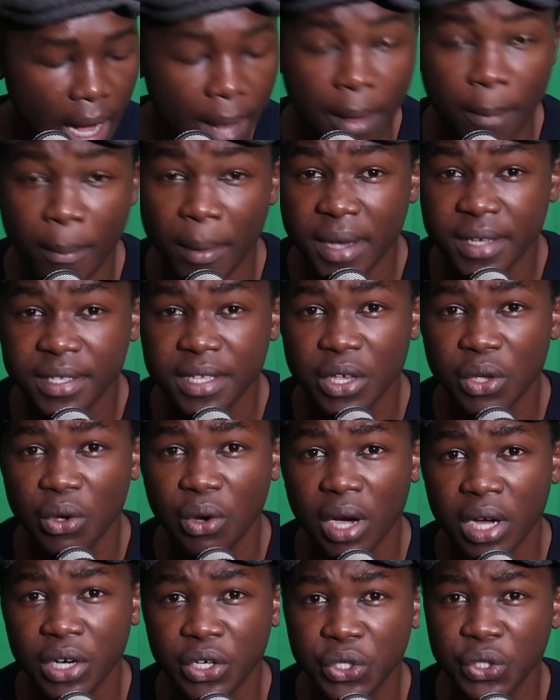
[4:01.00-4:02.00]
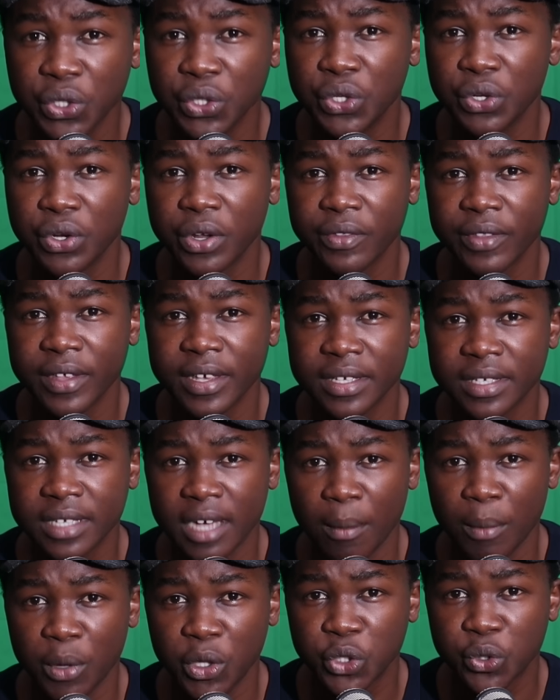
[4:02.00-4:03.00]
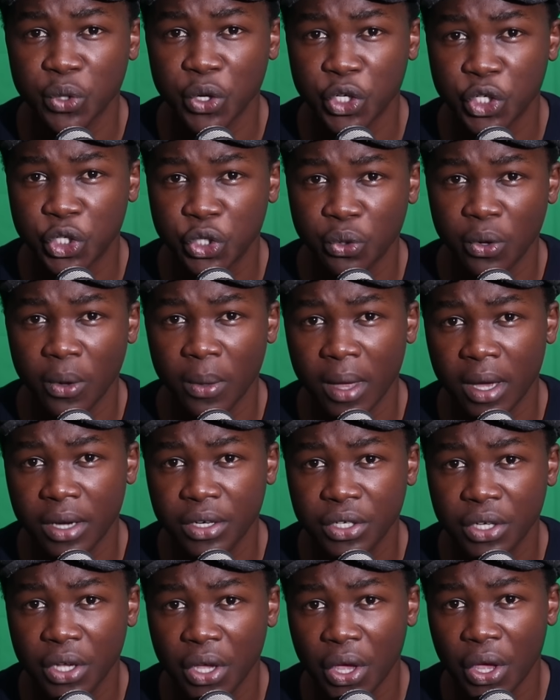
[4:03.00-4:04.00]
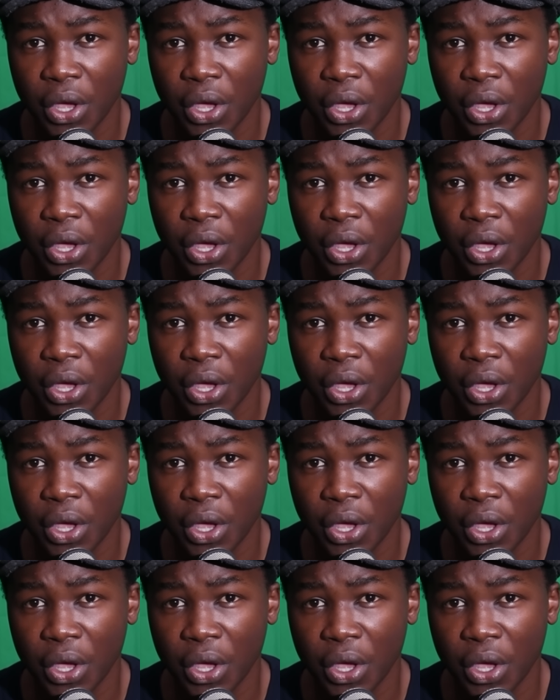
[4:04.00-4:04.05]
And the best thing you can do during this time is to ensure that